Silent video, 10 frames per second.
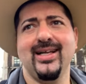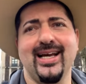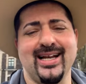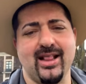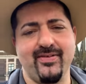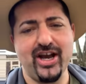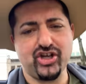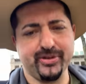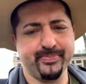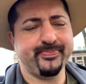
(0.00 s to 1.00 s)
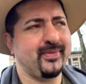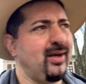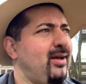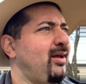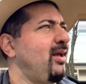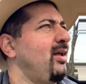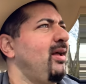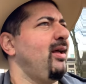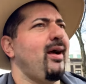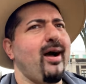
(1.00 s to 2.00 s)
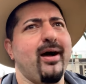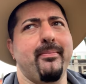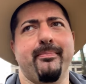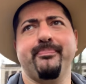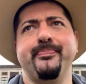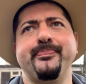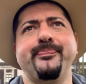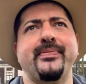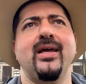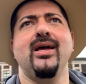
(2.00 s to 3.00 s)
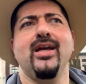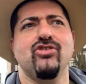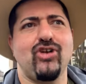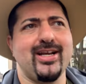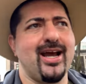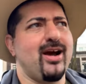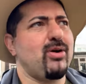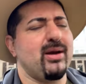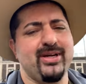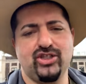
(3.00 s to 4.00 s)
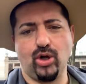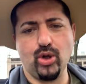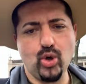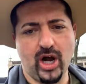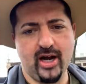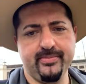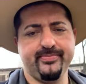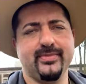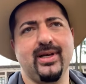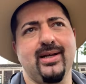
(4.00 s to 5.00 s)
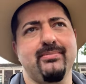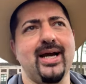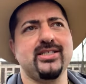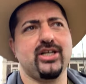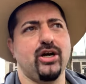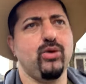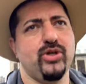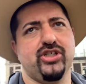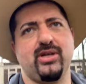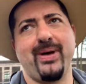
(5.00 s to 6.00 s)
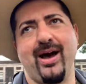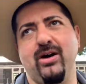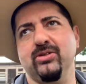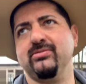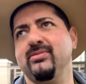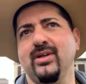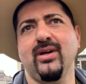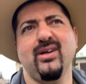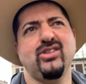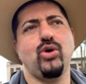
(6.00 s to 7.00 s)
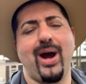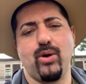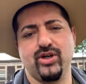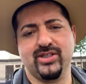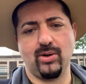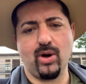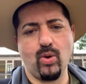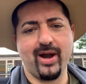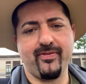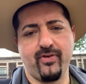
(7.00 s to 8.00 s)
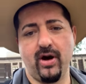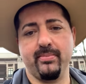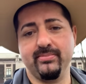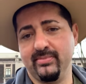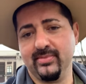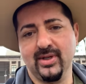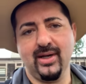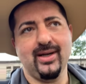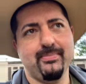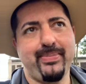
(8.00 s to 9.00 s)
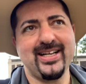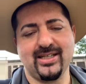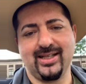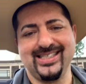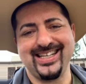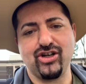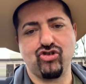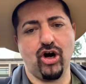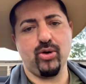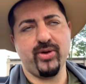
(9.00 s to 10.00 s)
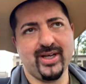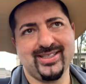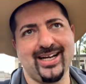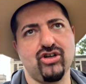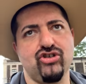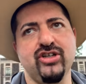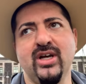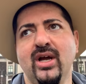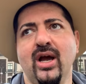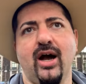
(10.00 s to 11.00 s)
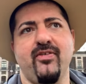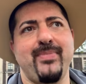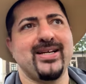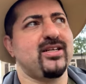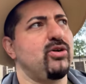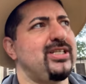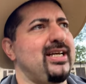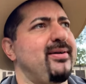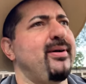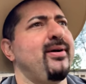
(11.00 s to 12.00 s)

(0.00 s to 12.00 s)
in elevation. Um, right now I'm in Toluca in Mexico, which is about two hours away from basically central, the center of Mexico City.